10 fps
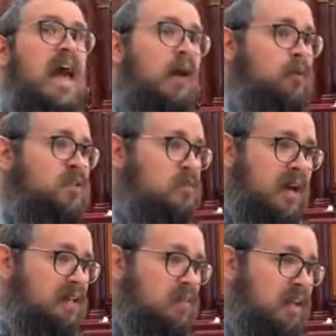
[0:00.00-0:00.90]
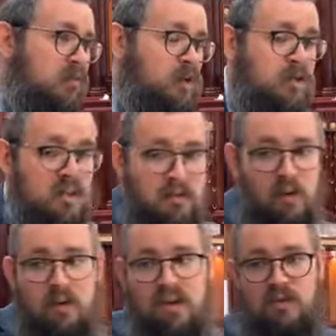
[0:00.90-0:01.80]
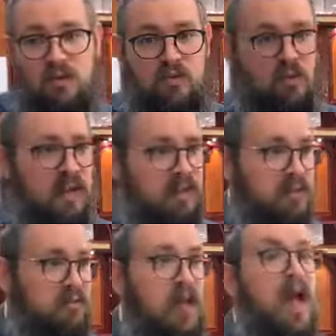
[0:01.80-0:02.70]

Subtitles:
And where's the Mata Mata B'Yoser? Okay, so it's relative.